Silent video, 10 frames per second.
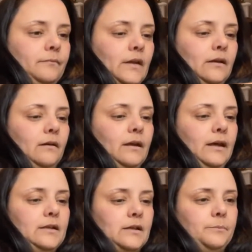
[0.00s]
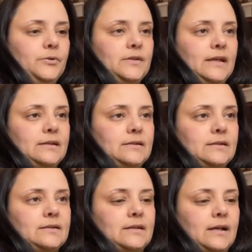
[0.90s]
Okay, I'm just going to put that to
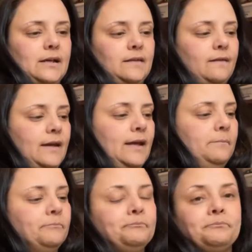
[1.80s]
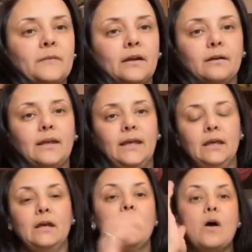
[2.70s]
the side there. Okay,
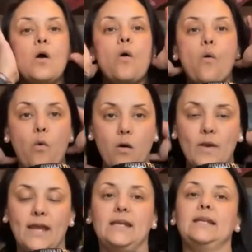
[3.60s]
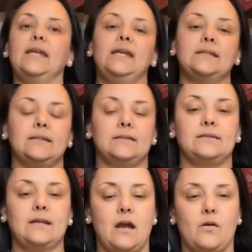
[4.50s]
what we're going to need to
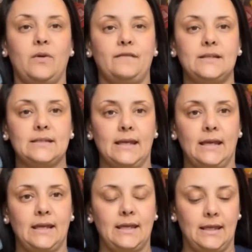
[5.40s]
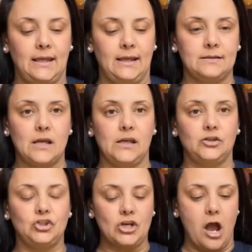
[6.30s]
start with today is a
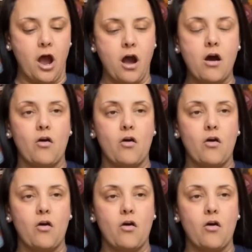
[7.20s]
jar or